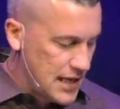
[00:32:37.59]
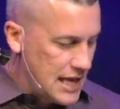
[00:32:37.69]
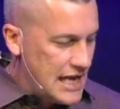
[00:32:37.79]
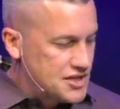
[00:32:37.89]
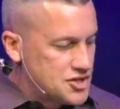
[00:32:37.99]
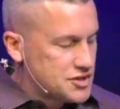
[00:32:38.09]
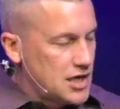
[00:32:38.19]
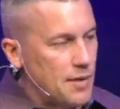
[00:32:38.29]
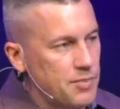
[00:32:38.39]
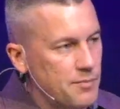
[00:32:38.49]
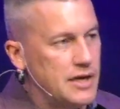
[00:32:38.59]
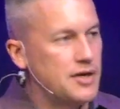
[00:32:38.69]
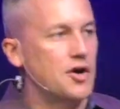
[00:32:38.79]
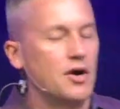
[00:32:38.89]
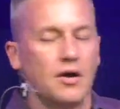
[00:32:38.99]
He's just complimented
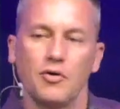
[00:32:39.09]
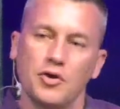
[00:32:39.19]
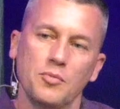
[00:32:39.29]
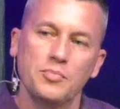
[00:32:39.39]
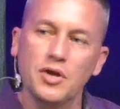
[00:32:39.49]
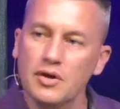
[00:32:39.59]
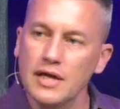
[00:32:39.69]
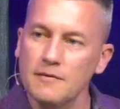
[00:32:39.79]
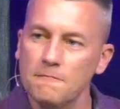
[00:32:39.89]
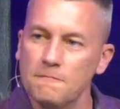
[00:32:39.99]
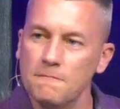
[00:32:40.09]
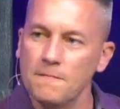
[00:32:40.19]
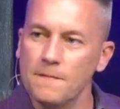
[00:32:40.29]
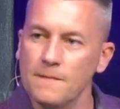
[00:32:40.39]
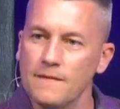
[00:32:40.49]
her on her beauty
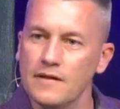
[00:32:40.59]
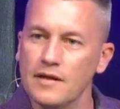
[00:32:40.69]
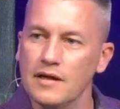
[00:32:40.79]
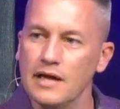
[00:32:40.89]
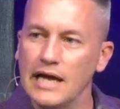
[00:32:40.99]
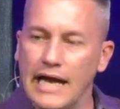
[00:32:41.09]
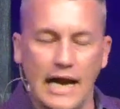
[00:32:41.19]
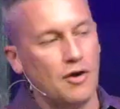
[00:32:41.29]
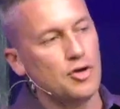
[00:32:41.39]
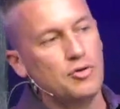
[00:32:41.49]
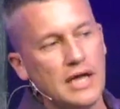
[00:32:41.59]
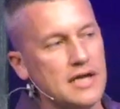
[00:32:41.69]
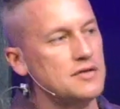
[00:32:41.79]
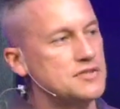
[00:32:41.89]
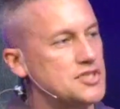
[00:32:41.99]
and how
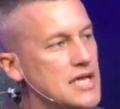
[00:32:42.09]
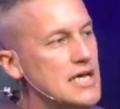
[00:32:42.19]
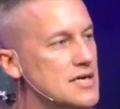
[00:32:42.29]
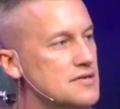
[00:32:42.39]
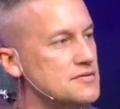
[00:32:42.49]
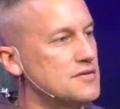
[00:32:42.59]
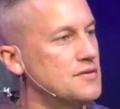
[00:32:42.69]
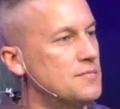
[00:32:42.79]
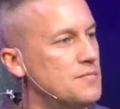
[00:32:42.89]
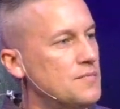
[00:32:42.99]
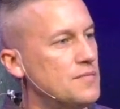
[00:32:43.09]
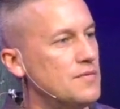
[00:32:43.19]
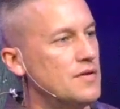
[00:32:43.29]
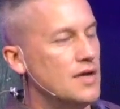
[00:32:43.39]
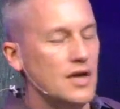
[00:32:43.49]
unique she is.
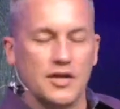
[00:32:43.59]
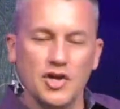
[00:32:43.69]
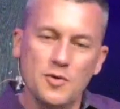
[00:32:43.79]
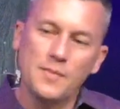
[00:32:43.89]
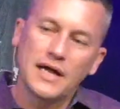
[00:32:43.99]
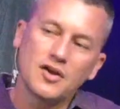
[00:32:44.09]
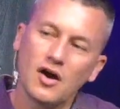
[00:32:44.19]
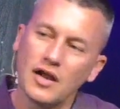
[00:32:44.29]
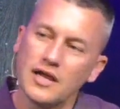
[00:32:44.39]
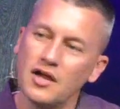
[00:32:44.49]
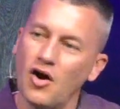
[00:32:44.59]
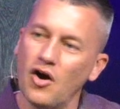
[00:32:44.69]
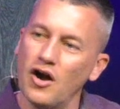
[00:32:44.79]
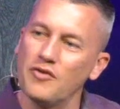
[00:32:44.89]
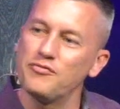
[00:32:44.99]
You, my darling,
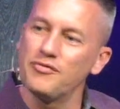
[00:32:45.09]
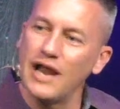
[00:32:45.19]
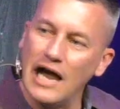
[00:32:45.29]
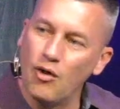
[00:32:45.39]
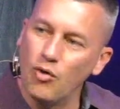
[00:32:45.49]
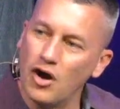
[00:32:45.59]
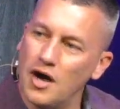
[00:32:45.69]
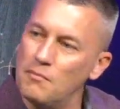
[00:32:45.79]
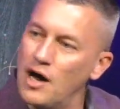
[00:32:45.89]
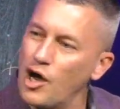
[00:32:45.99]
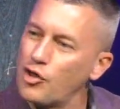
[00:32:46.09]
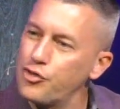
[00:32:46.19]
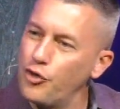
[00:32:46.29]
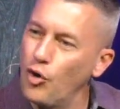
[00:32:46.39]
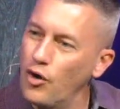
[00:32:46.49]
are a flower among
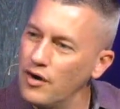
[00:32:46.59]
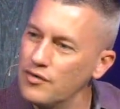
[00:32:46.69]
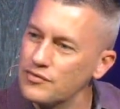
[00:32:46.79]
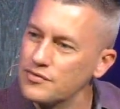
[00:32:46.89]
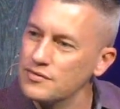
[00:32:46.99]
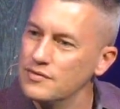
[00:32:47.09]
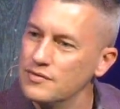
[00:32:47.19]
thorns.